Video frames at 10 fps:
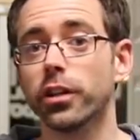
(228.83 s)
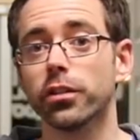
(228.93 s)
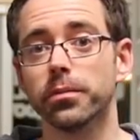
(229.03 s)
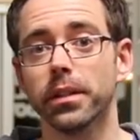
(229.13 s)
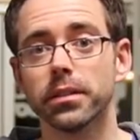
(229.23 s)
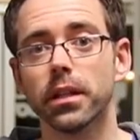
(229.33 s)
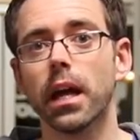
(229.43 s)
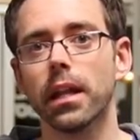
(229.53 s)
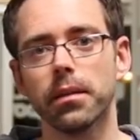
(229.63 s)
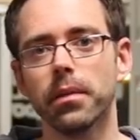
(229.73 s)
share some
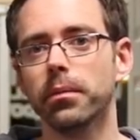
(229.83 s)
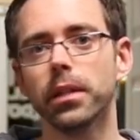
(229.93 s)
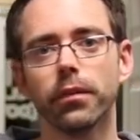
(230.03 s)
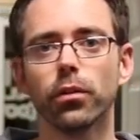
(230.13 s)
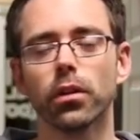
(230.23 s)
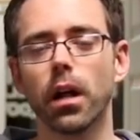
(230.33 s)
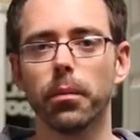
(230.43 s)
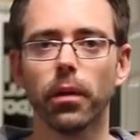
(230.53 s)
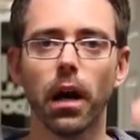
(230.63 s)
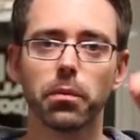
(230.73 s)
insight, and then maybe give you a
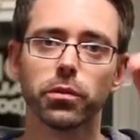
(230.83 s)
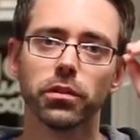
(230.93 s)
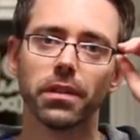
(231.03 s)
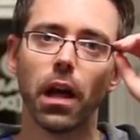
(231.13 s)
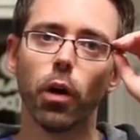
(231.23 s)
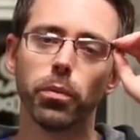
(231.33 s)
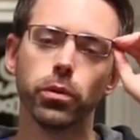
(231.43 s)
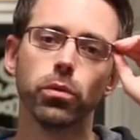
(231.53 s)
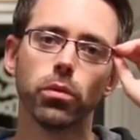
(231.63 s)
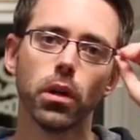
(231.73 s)
couple options to help
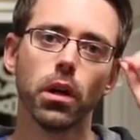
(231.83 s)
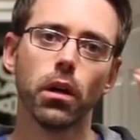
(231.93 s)
you